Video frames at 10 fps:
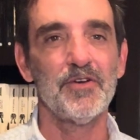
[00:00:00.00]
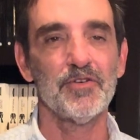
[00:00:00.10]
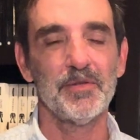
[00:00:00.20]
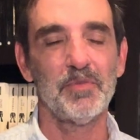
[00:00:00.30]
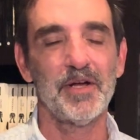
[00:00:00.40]
or
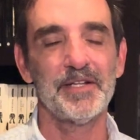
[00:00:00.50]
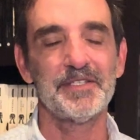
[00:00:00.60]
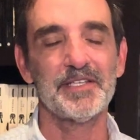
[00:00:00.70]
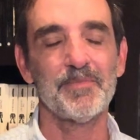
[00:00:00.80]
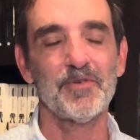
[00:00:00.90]
in the blood
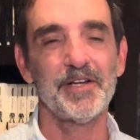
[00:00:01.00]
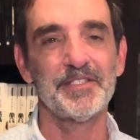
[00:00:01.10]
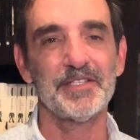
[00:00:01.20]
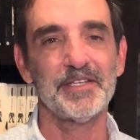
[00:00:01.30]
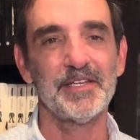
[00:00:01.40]

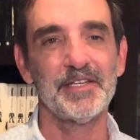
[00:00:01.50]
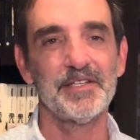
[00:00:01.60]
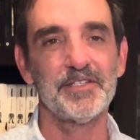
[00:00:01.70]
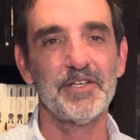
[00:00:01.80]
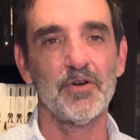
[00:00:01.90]
separates
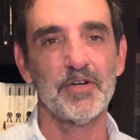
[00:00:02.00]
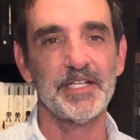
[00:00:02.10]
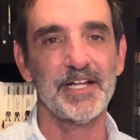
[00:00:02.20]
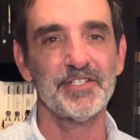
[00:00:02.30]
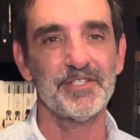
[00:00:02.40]
into or
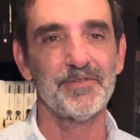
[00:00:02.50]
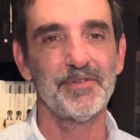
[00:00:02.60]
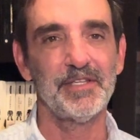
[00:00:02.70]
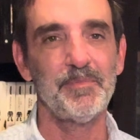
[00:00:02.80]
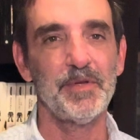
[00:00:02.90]
attaches to a
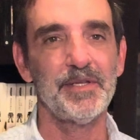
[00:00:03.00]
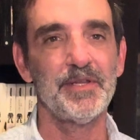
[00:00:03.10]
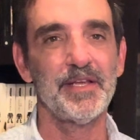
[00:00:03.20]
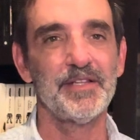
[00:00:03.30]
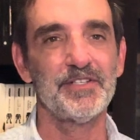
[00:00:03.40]

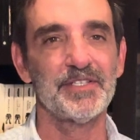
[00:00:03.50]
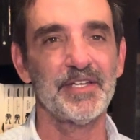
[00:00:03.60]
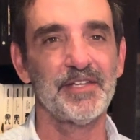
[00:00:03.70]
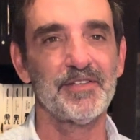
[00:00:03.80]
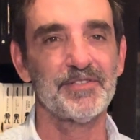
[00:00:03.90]
lipid, and just
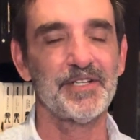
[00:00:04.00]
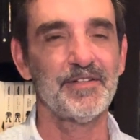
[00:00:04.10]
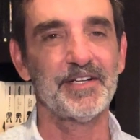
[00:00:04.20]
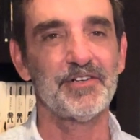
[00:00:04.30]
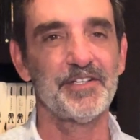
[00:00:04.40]
think there's an
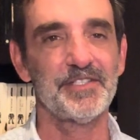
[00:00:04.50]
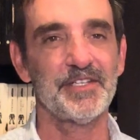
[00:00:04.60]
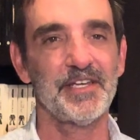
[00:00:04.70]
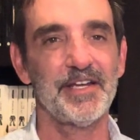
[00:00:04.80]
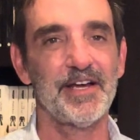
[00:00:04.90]
electron
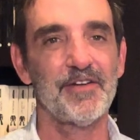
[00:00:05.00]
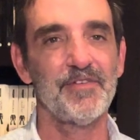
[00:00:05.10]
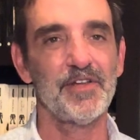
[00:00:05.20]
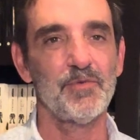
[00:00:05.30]
sticking out of it.